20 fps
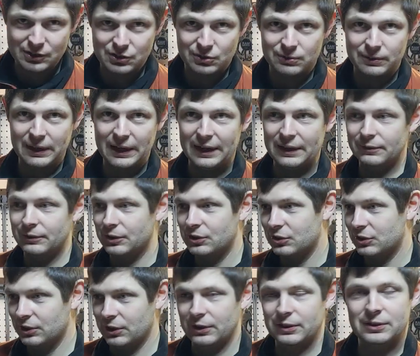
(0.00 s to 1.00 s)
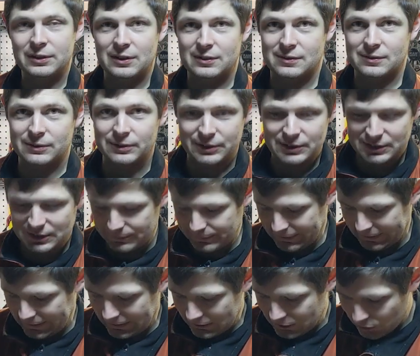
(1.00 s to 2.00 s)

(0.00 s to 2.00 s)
actually ride, which, you know, it doesn't really seem like I